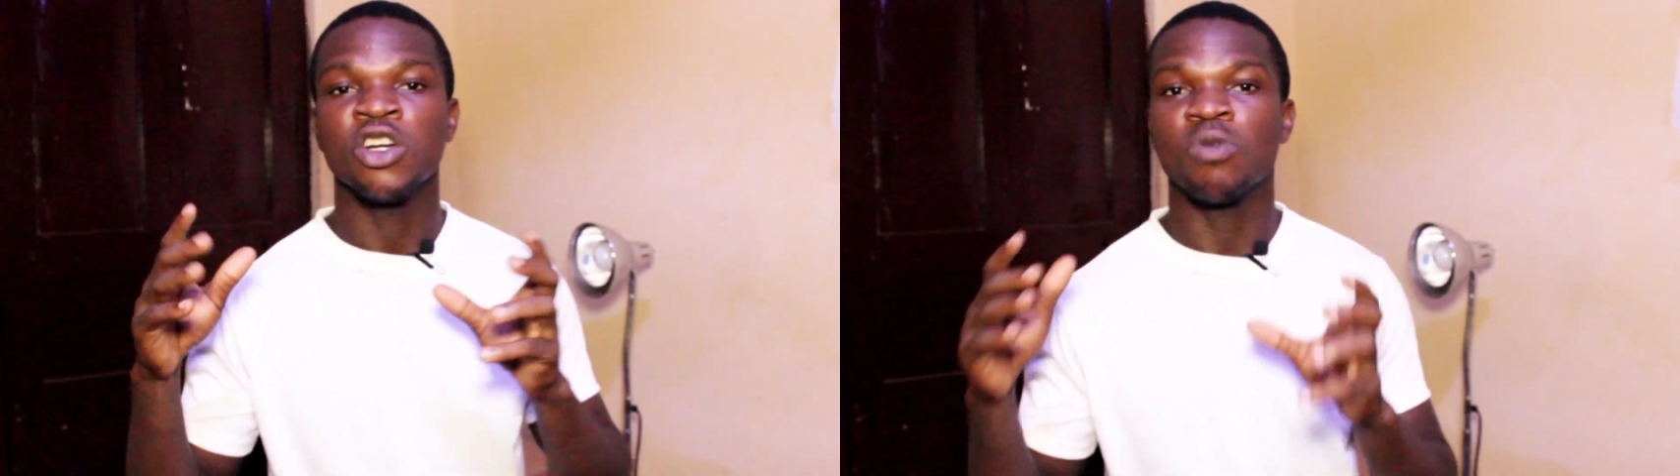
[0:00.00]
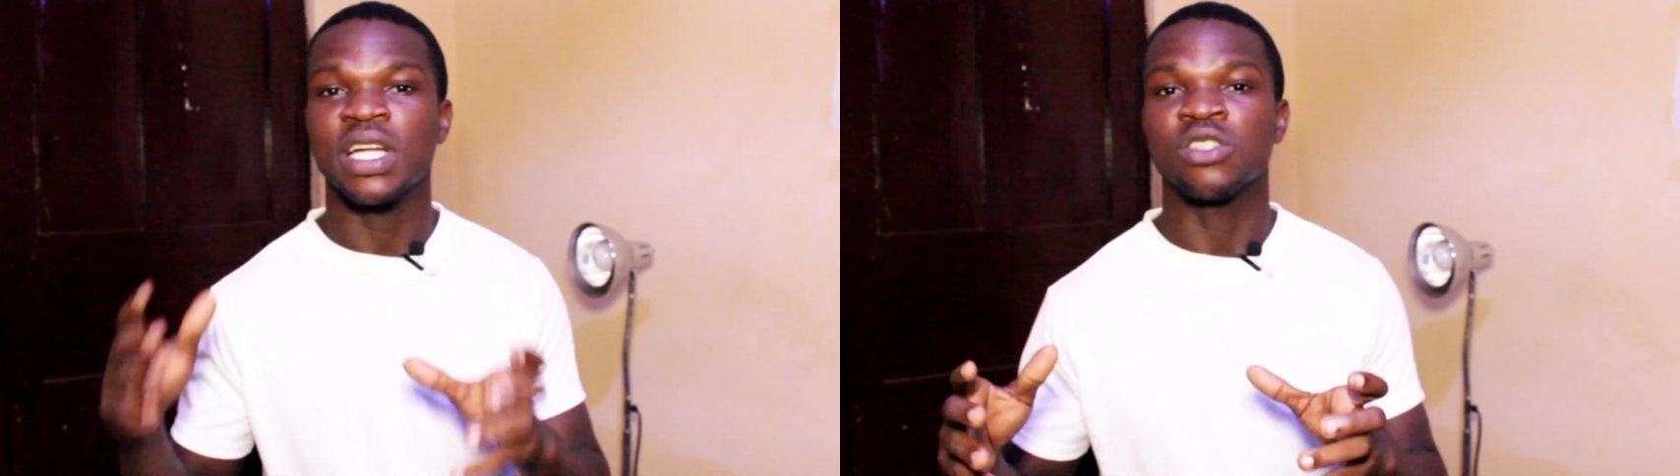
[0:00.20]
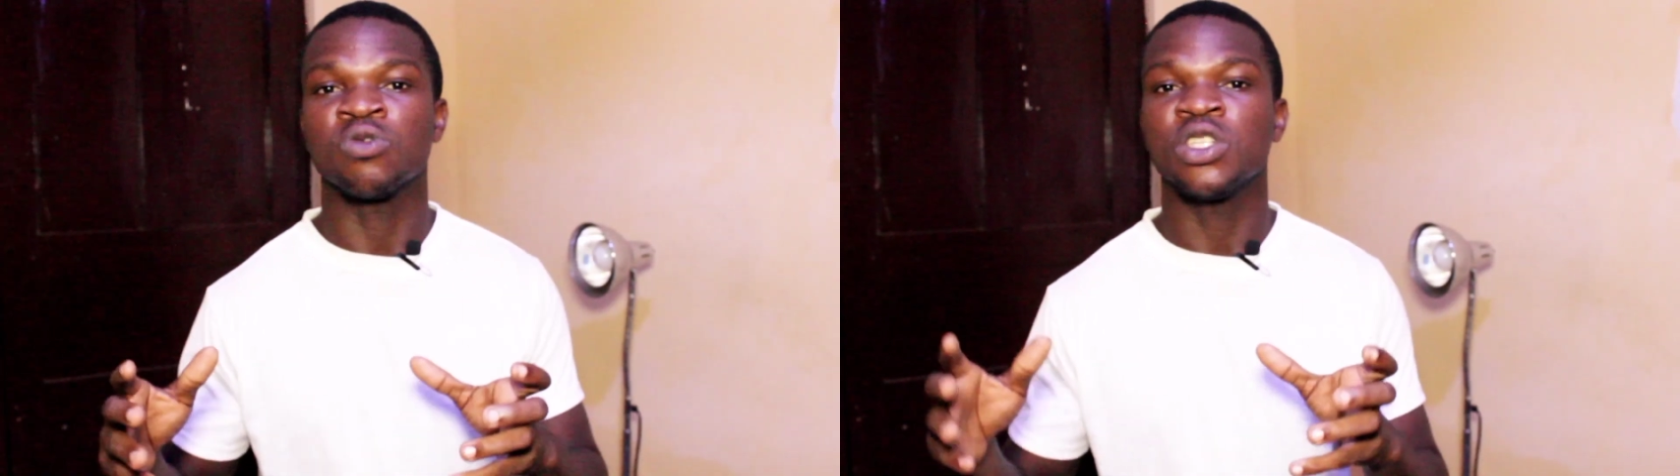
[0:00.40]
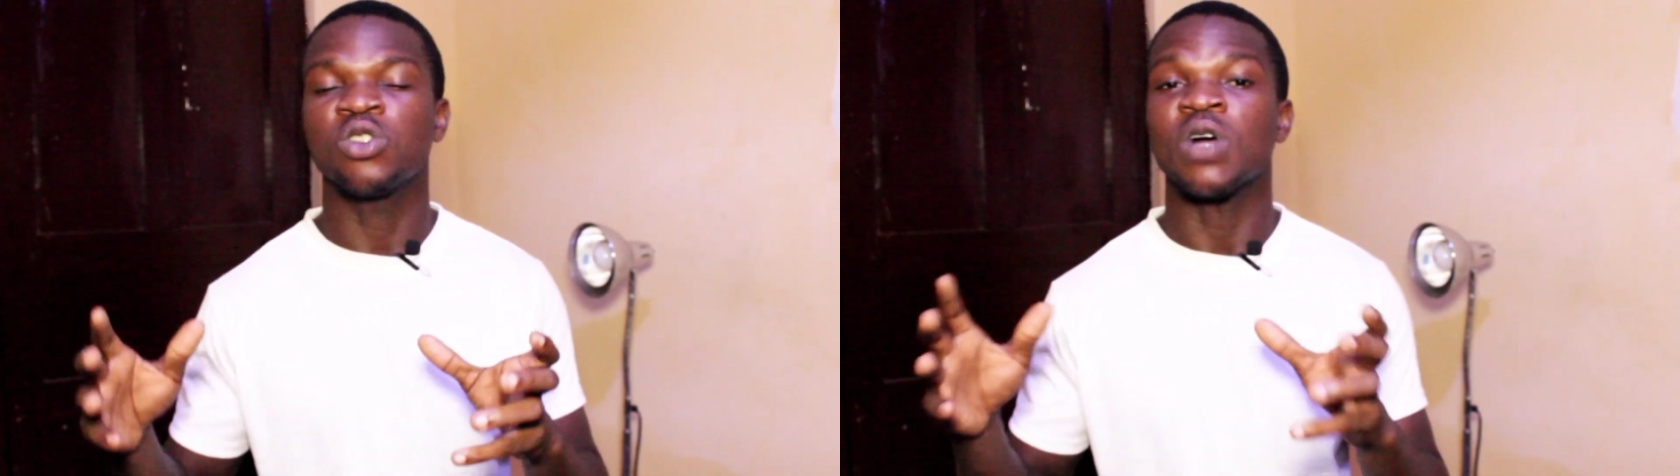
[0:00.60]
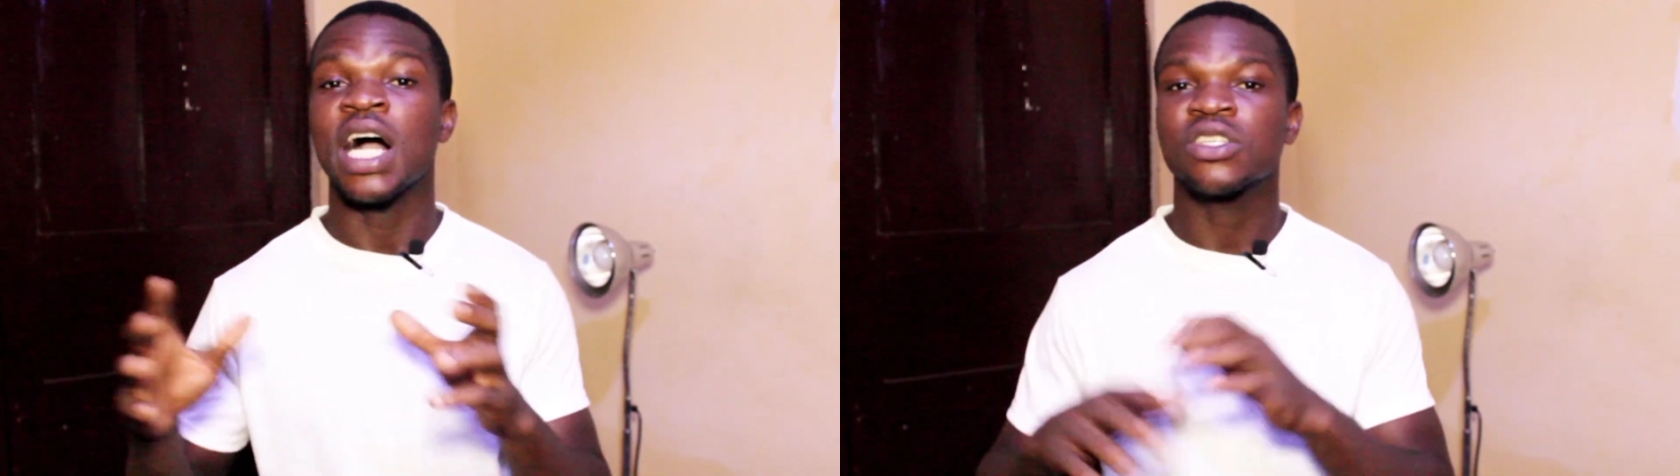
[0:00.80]
No one is going
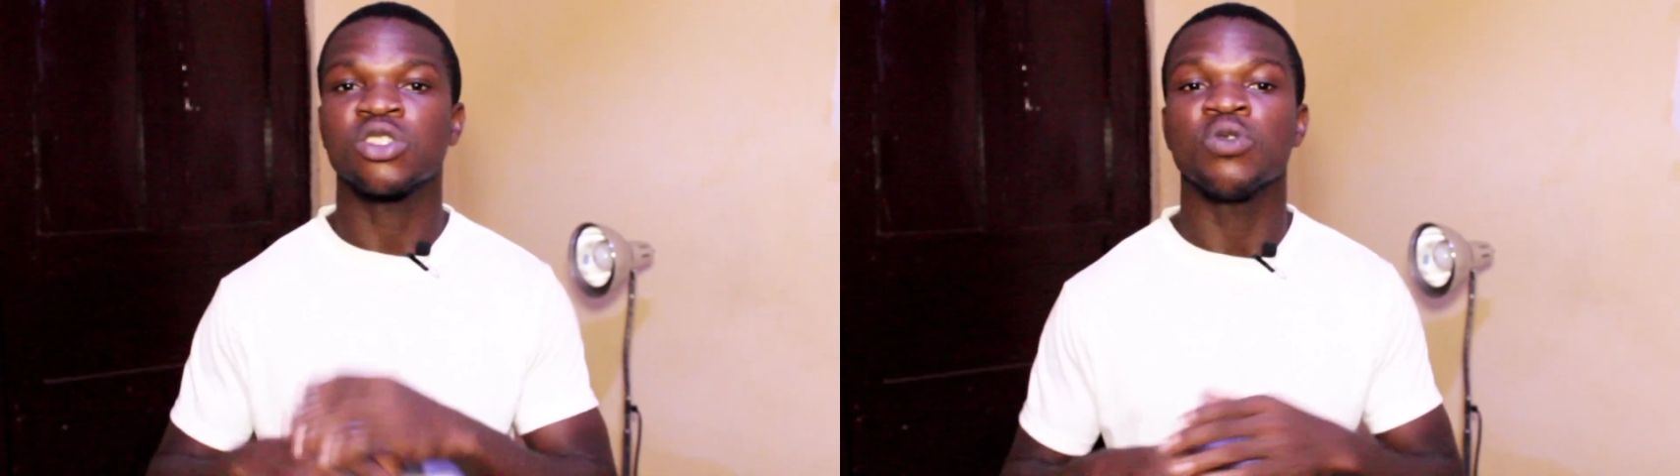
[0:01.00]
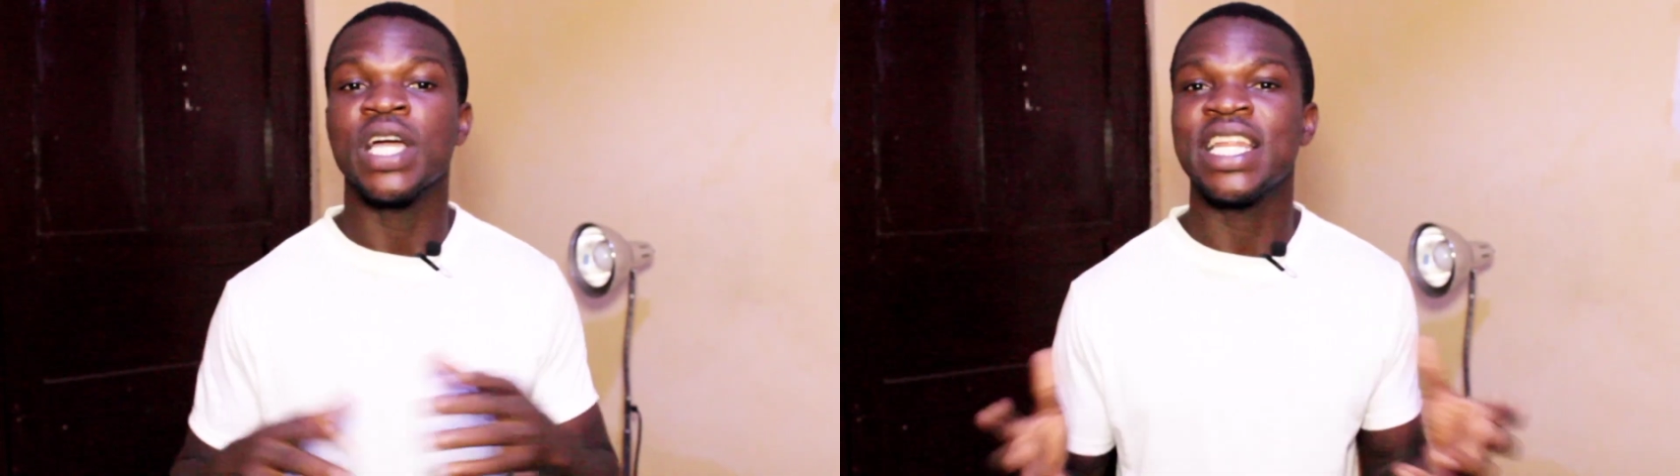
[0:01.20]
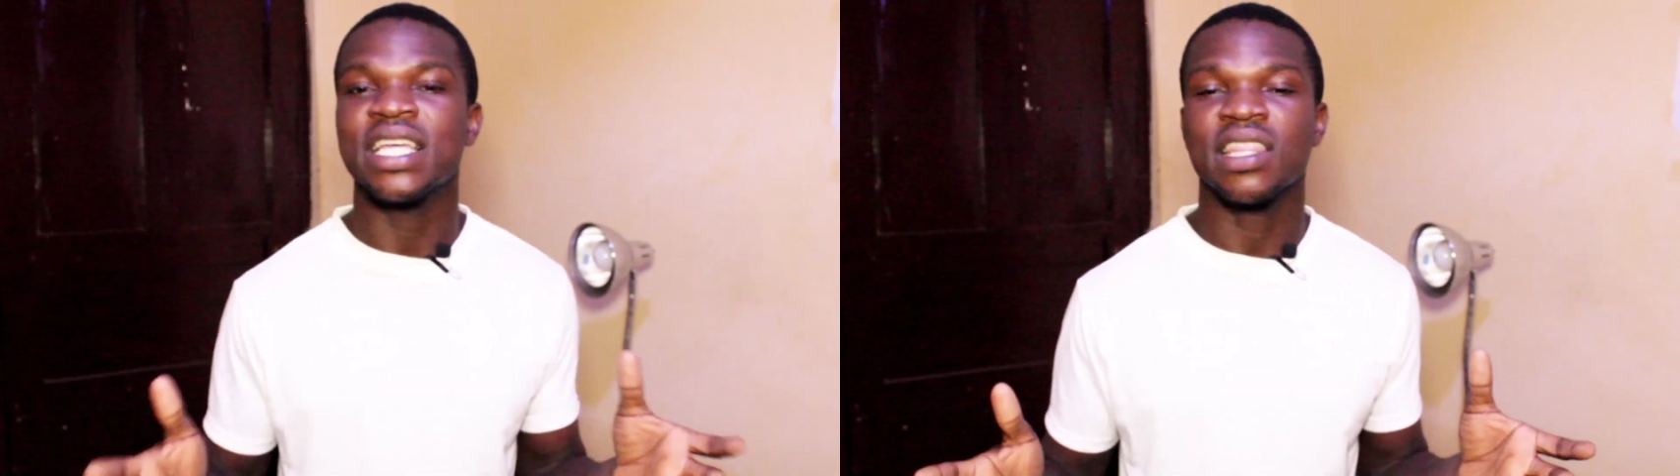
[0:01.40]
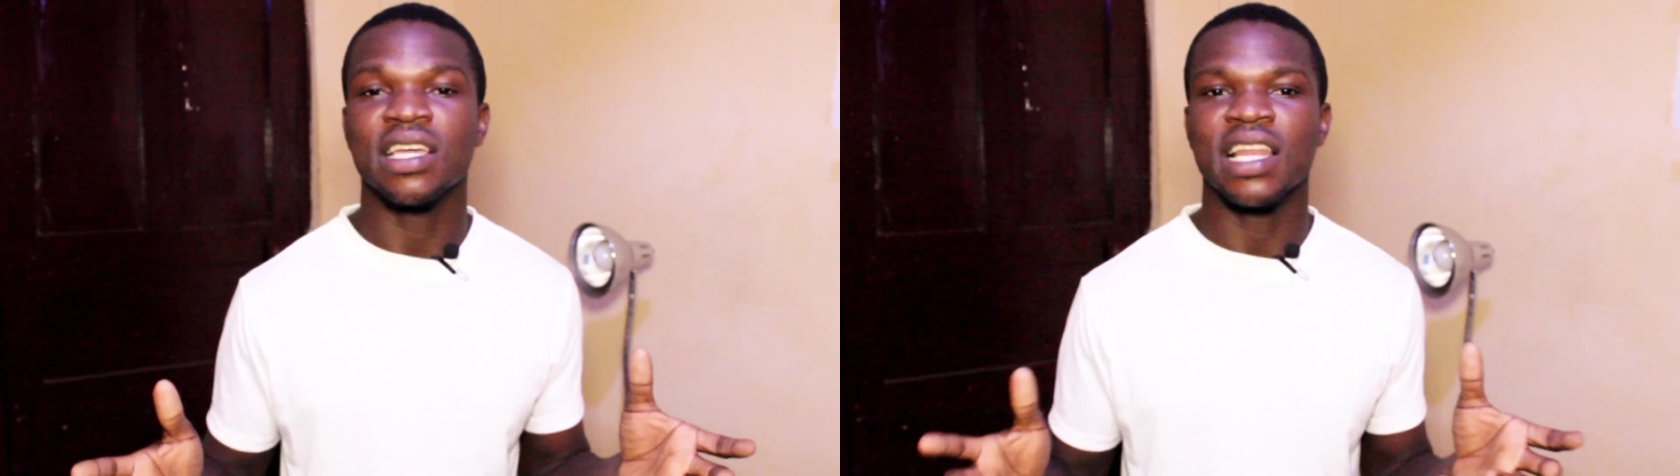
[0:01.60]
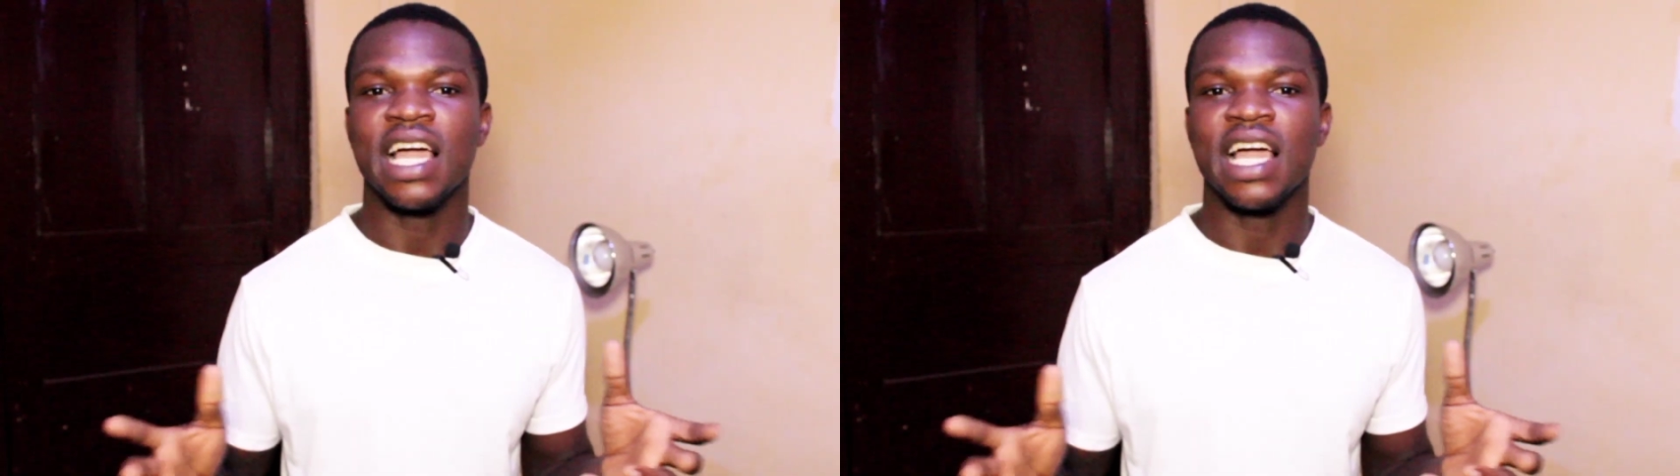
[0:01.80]
to ask you anything,